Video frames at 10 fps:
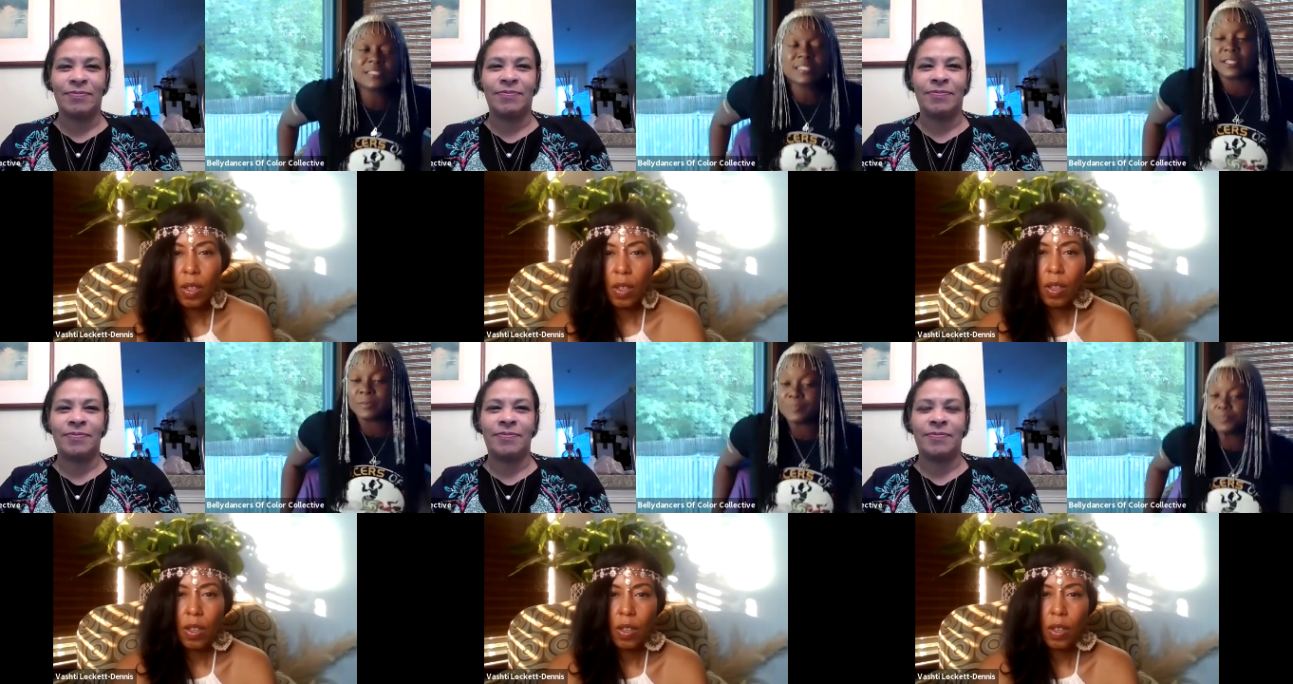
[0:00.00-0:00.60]
Speaker 1: to
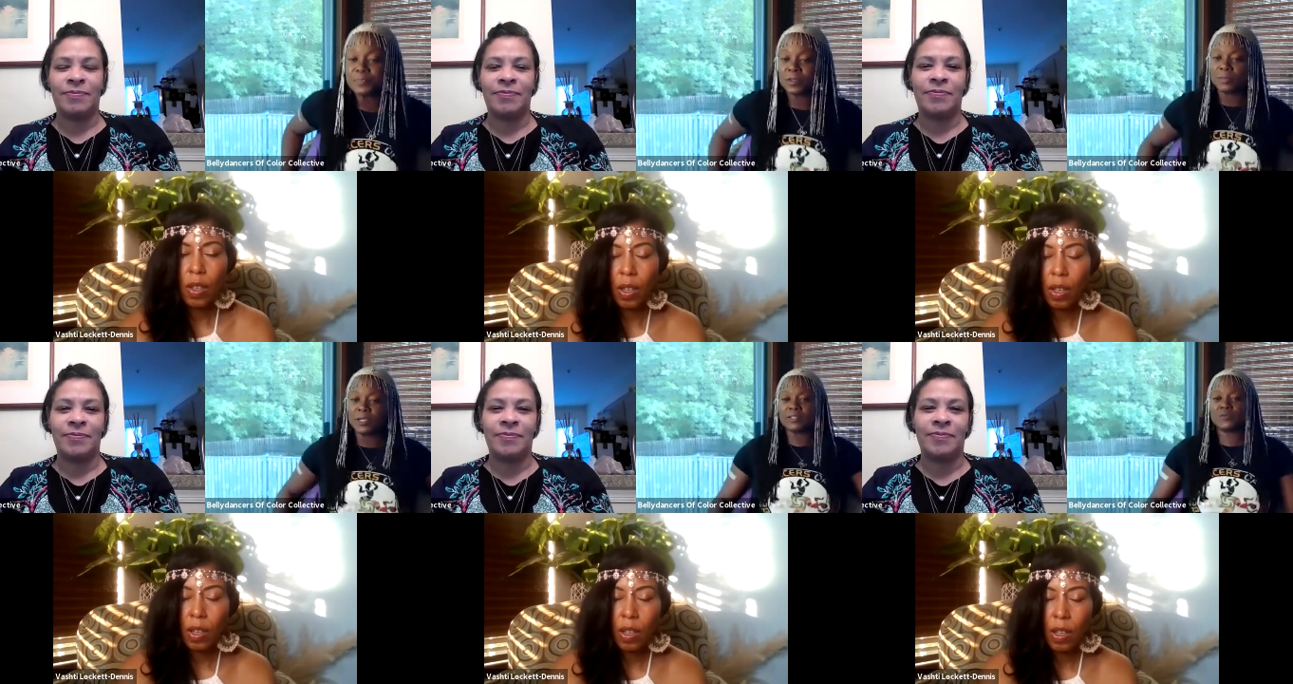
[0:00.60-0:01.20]
see
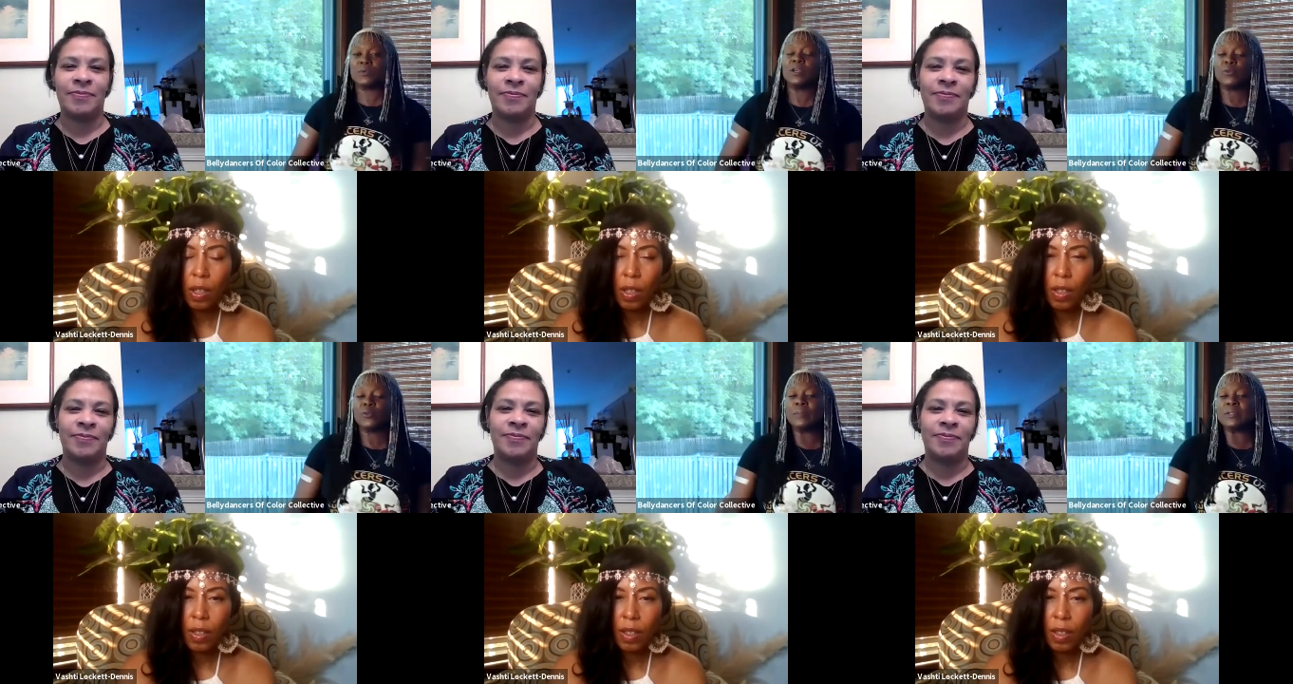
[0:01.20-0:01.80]
huh.
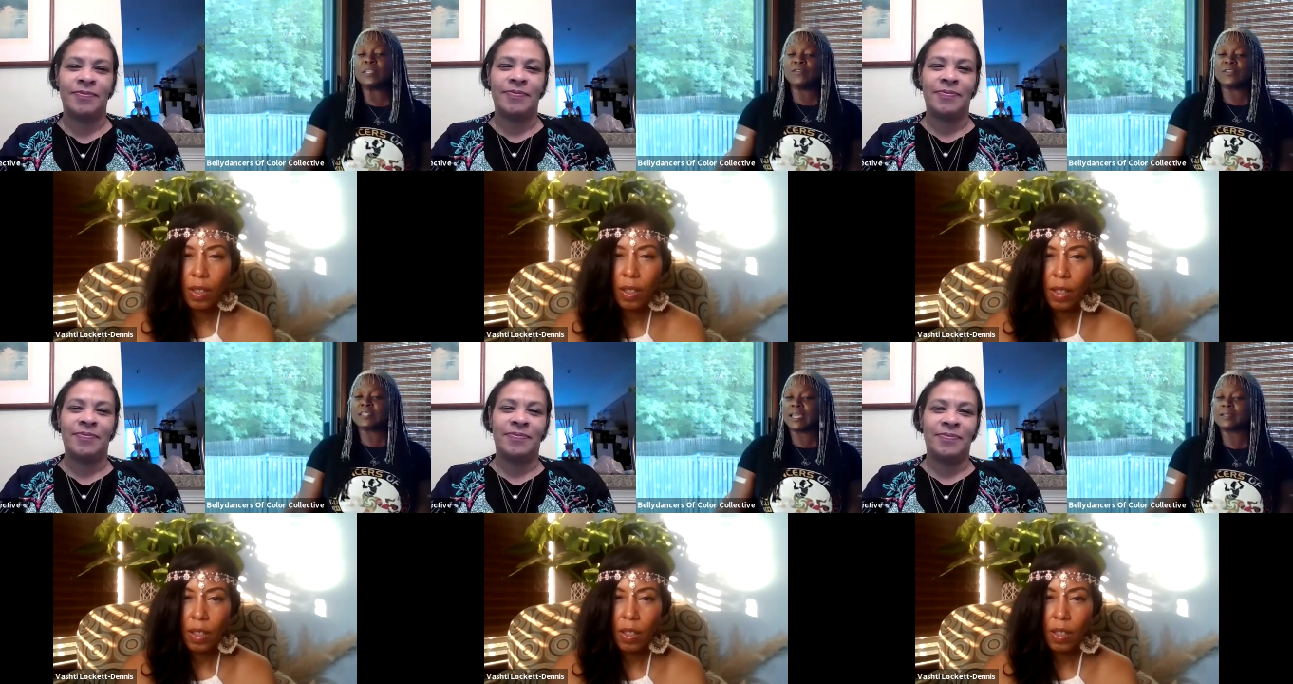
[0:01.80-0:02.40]
we believe
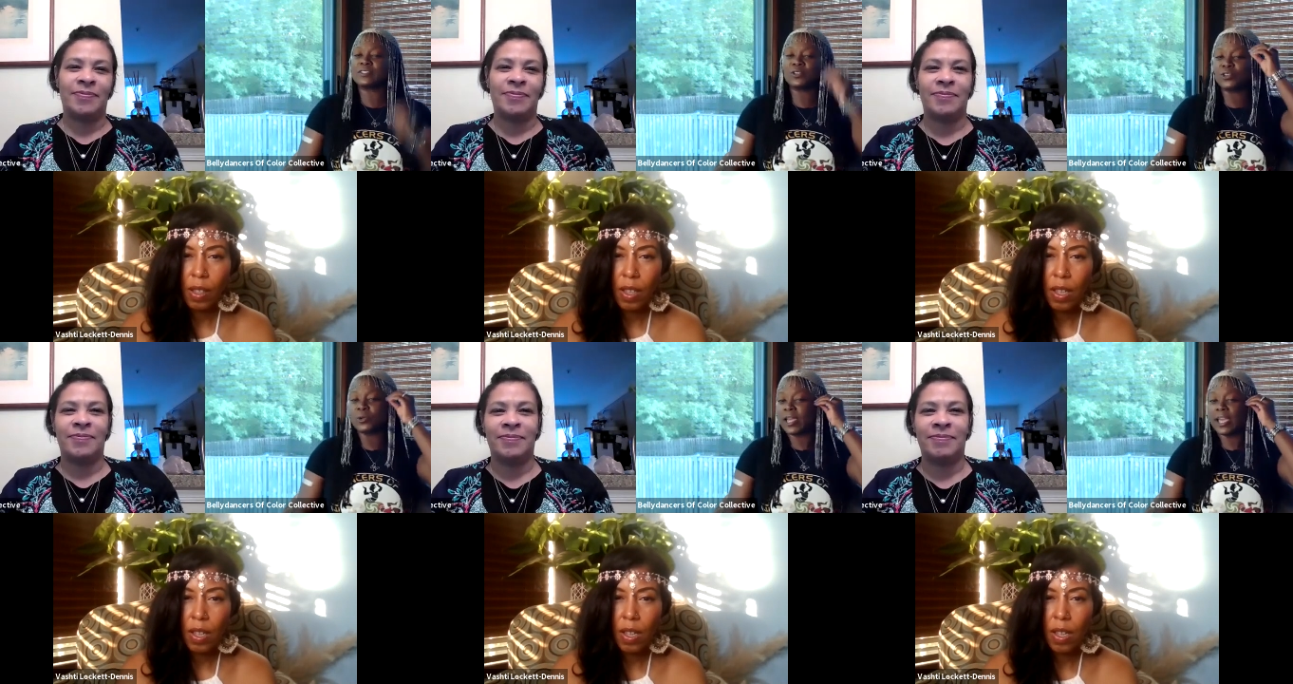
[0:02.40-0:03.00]
it's like you
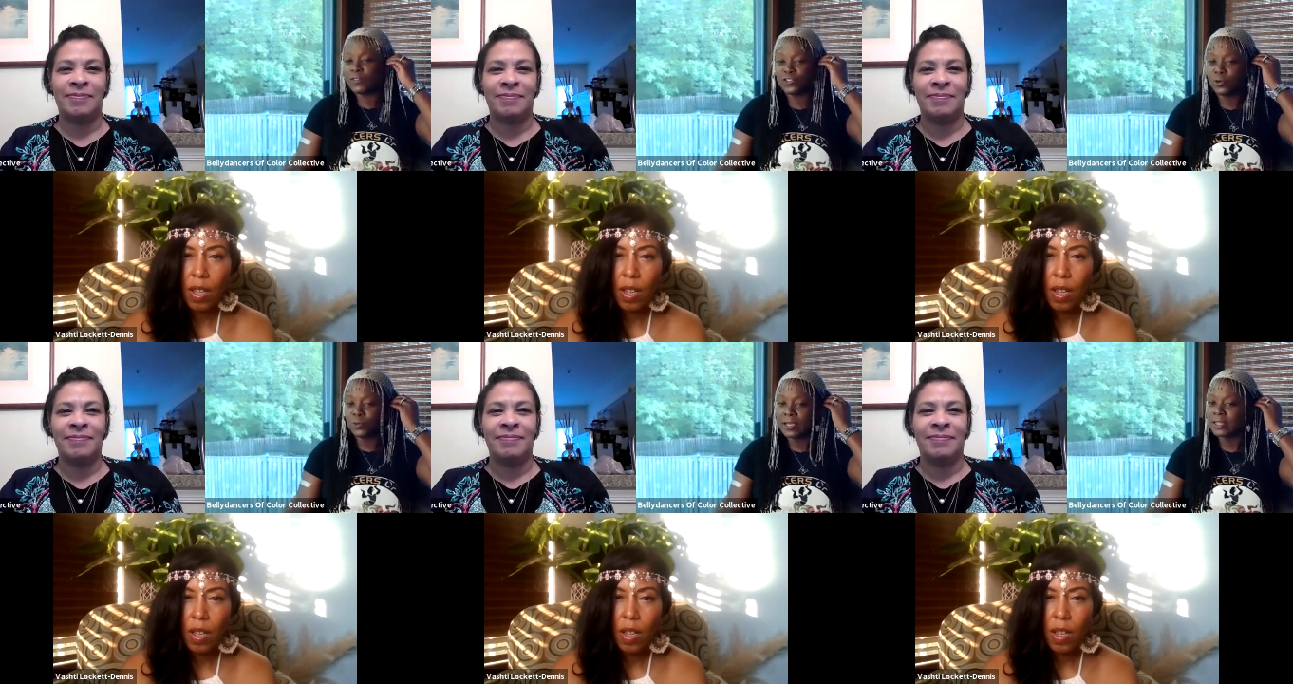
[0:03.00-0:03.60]
know you can have it
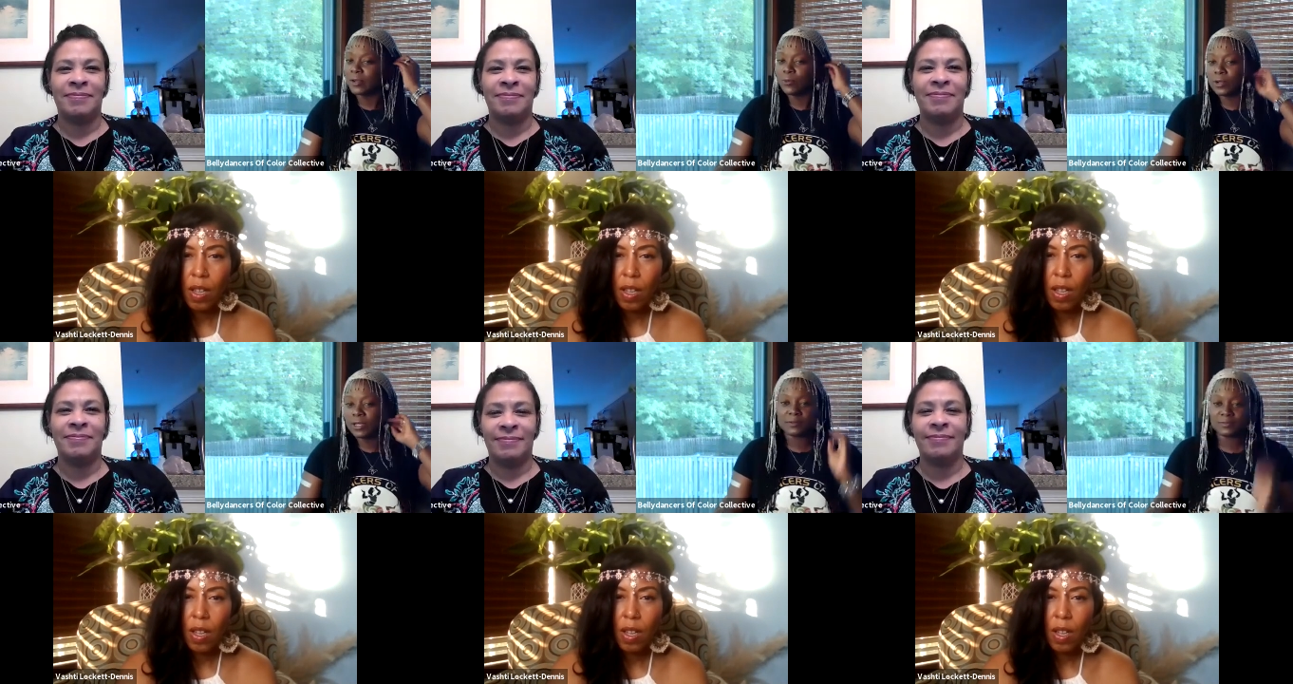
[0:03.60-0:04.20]
your way like
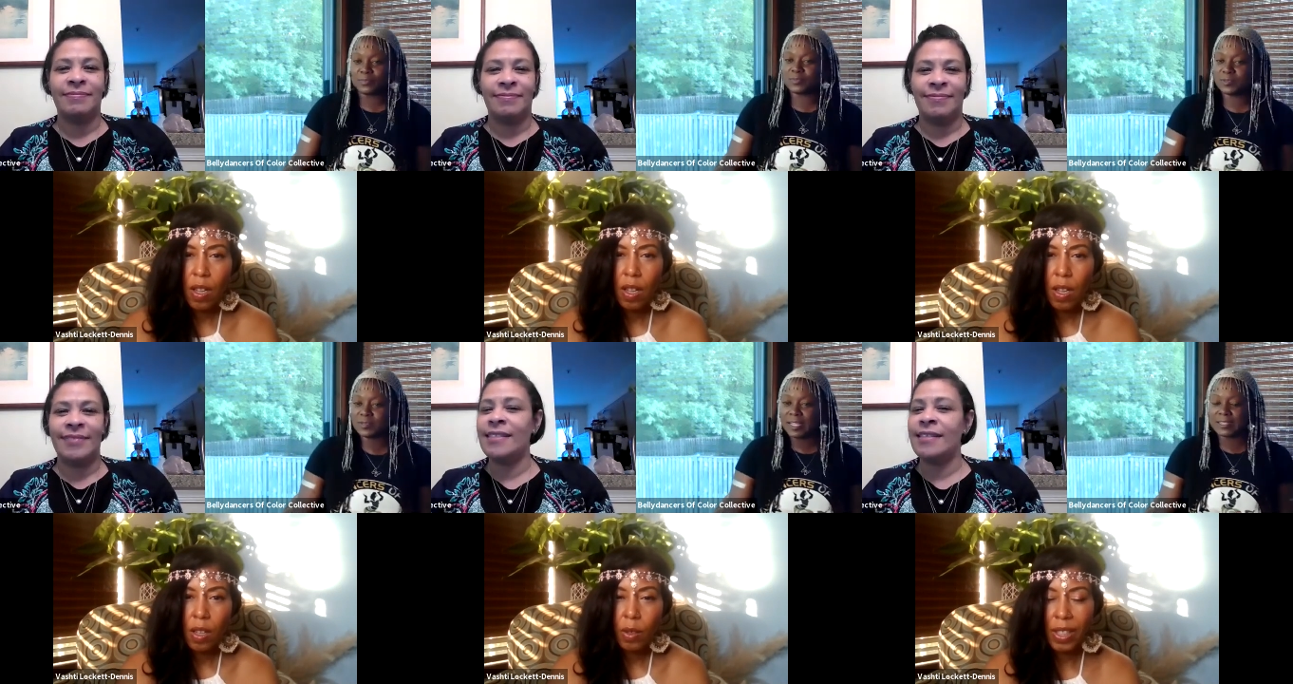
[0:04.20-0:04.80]
what
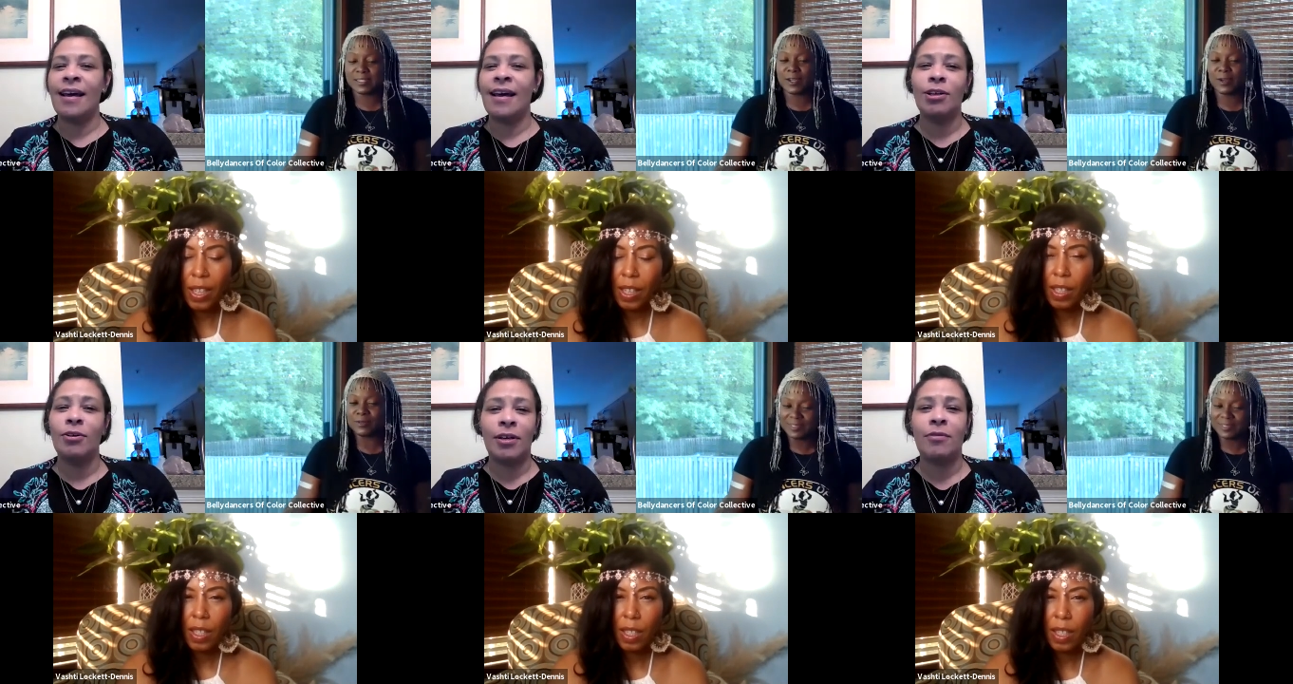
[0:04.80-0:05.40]
Speaker 2: it's yeah, not a
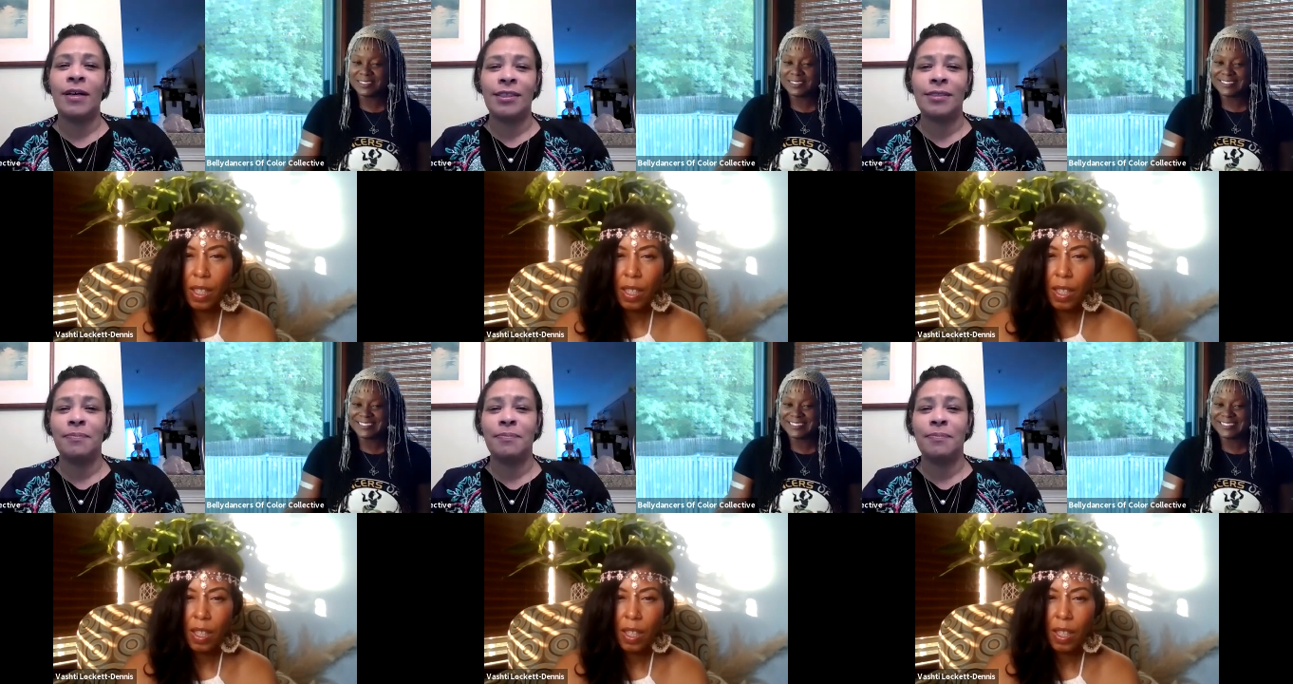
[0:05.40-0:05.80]
loaded question